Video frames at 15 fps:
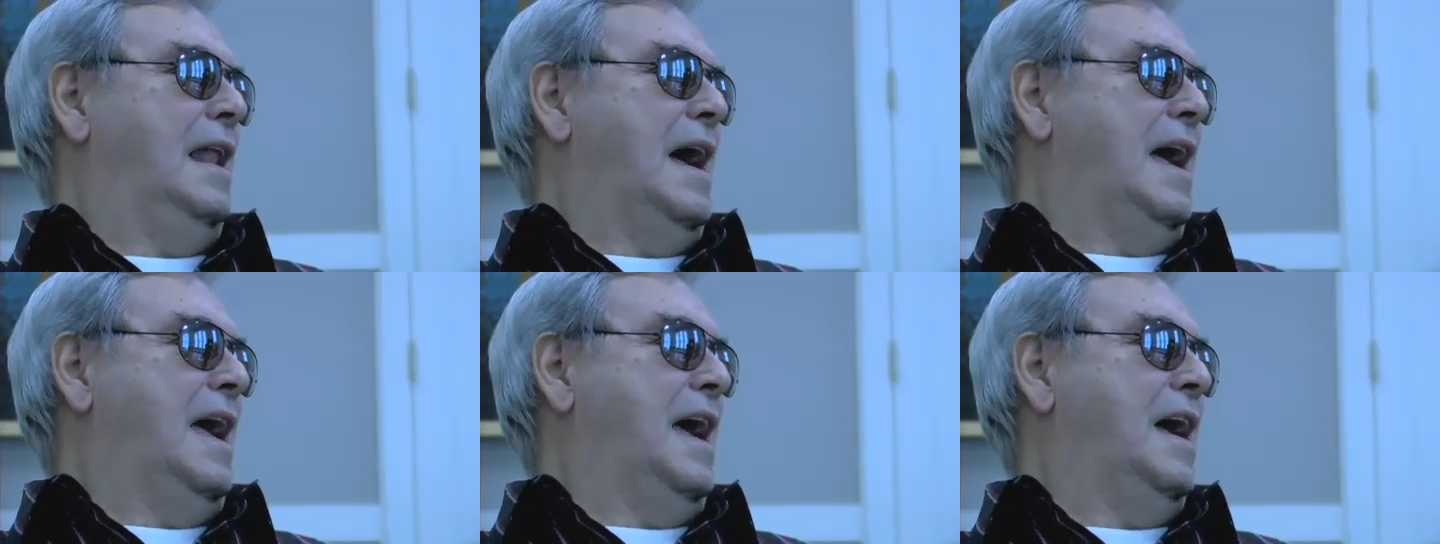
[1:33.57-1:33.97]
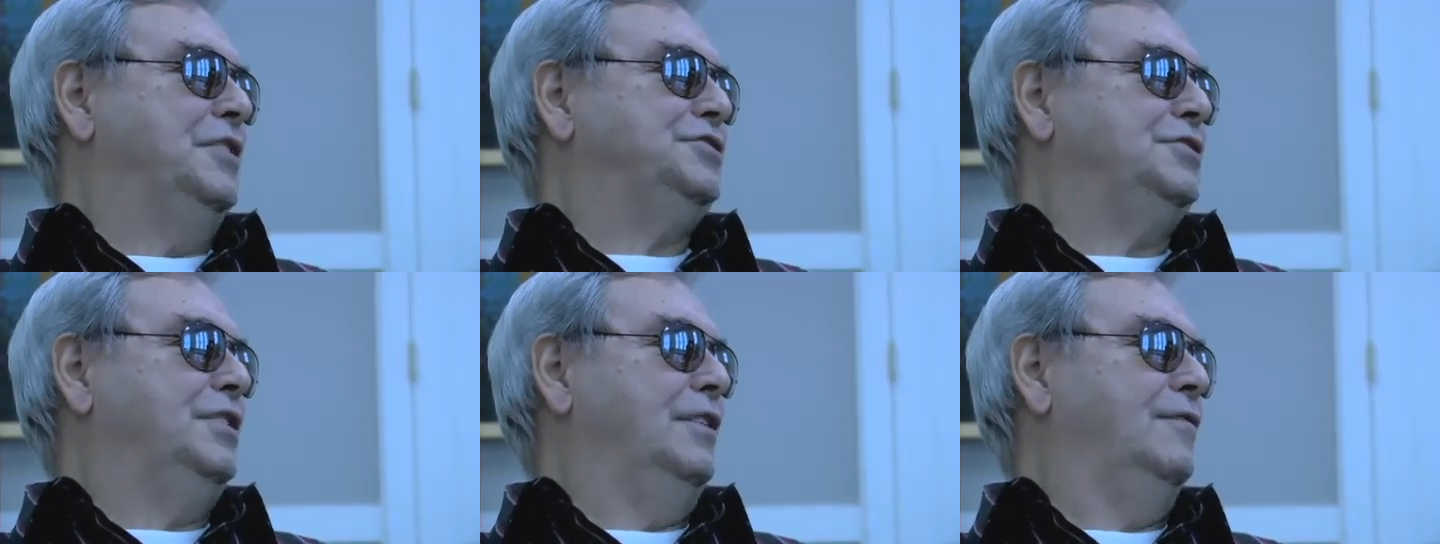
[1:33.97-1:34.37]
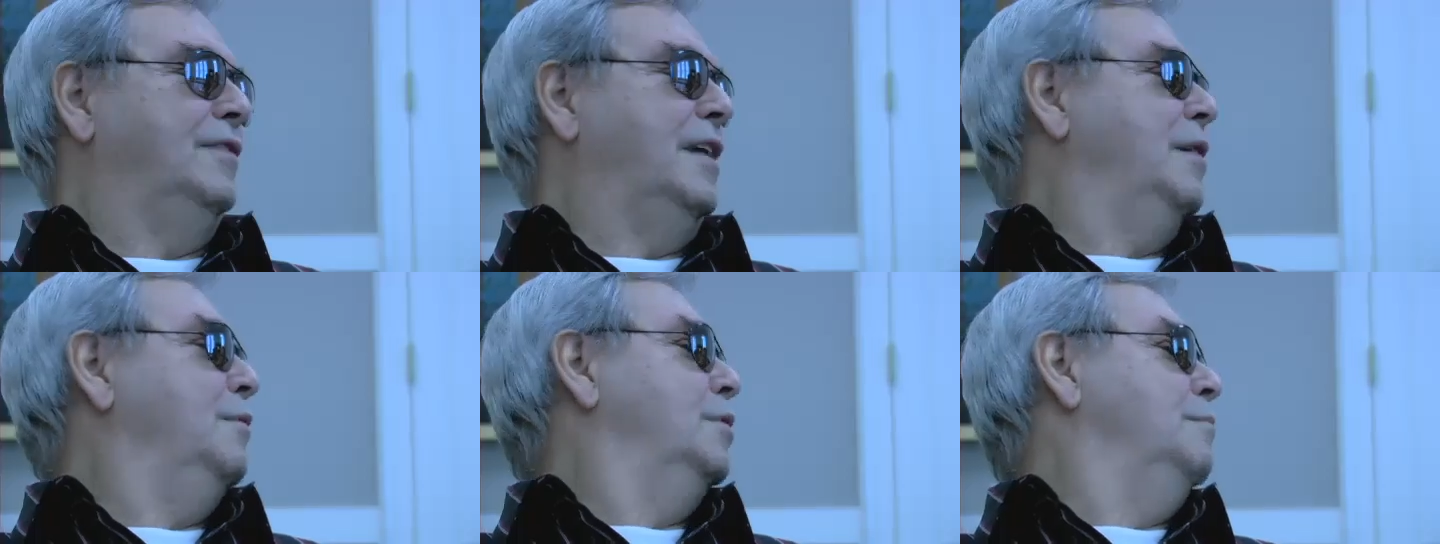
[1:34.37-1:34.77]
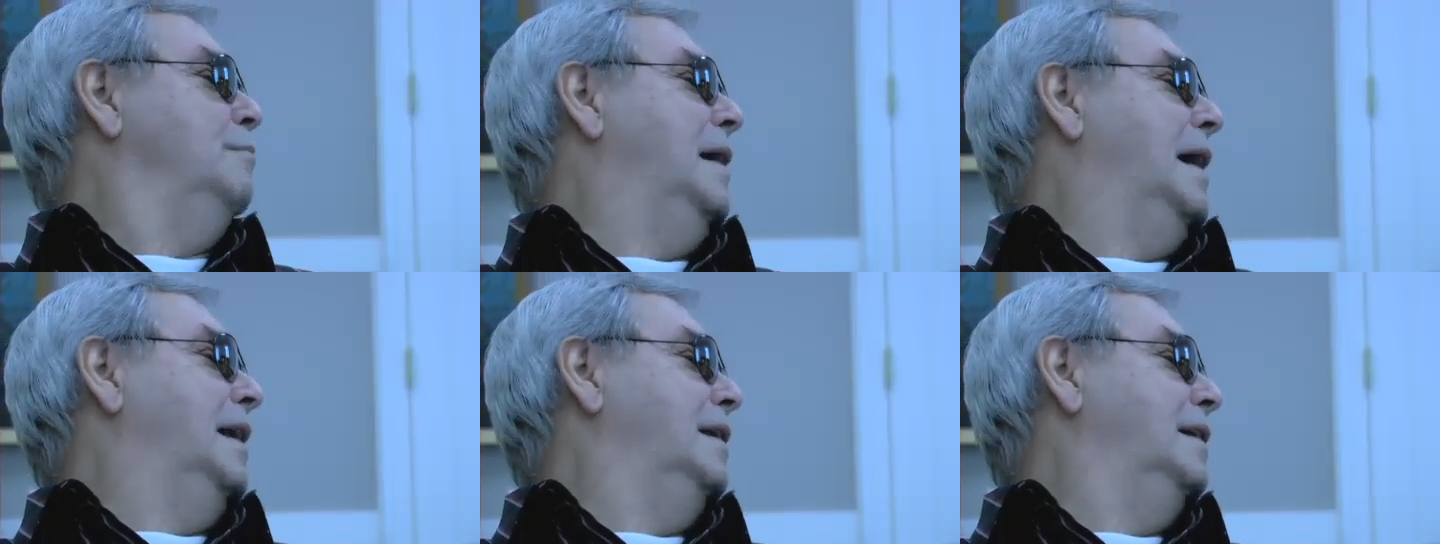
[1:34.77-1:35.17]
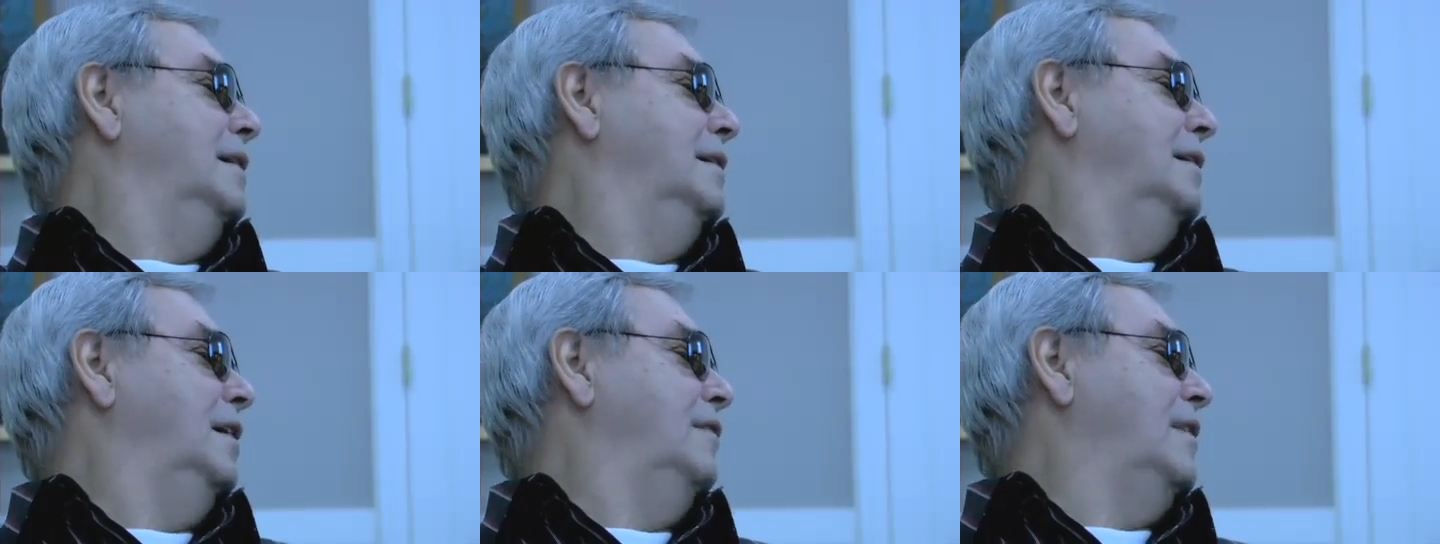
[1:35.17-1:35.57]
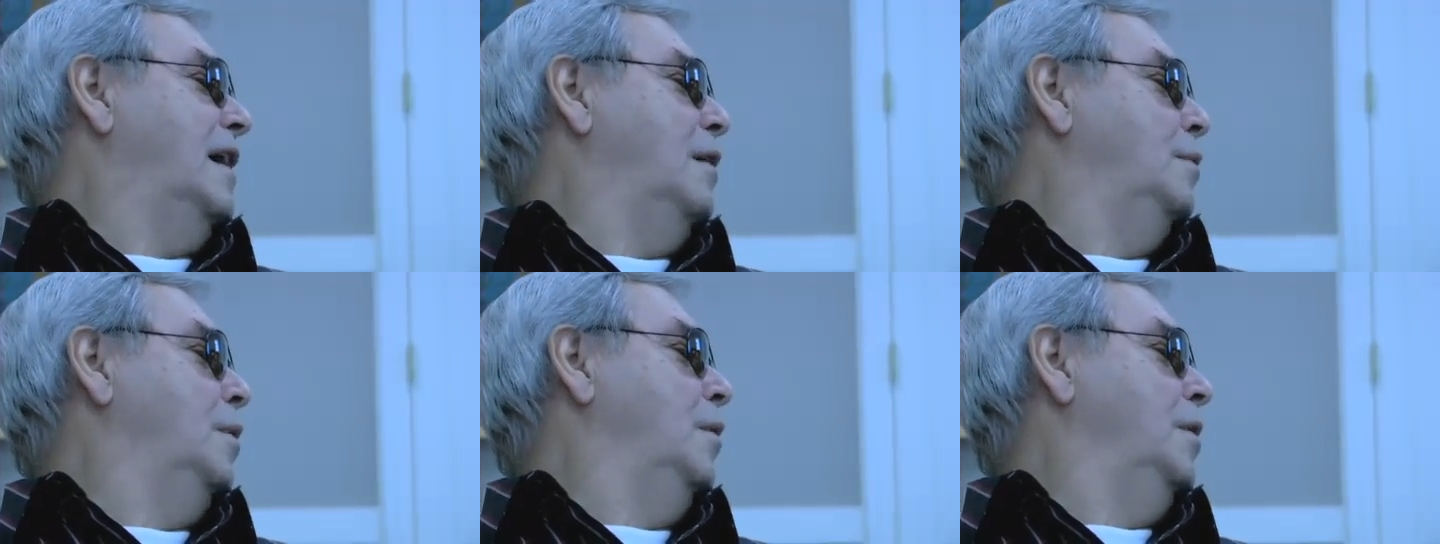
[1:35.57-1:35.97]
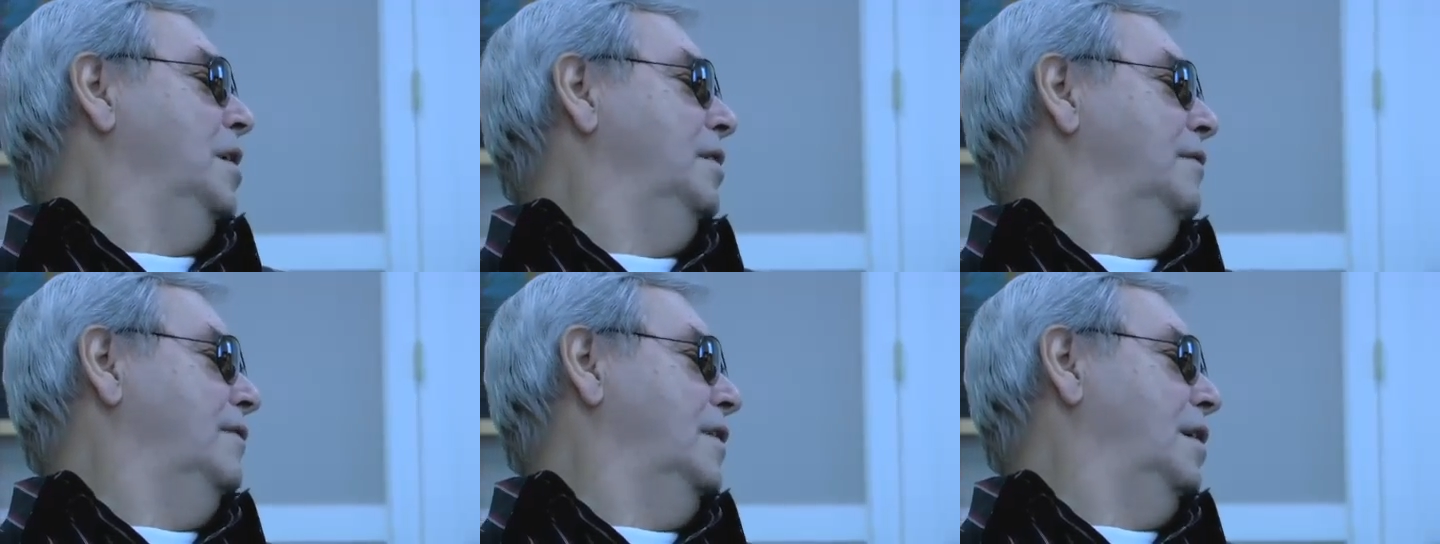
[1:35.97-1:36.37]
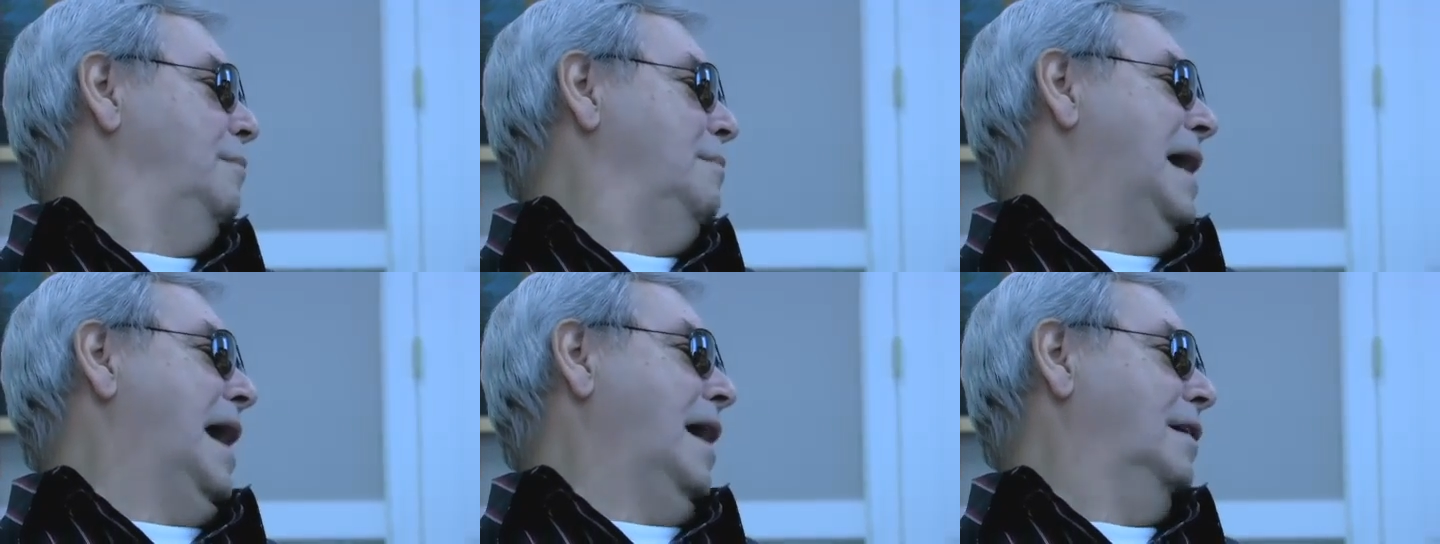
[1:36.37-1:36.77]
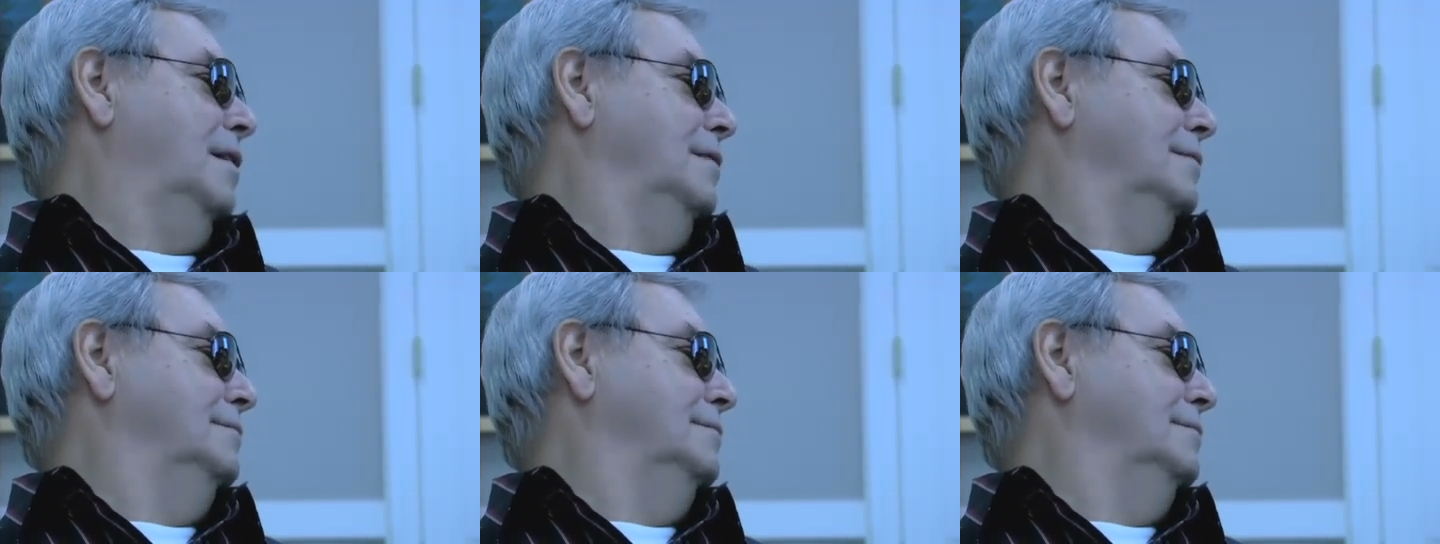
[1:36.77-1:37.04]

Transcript: I asked if they would mind if I rode in the very back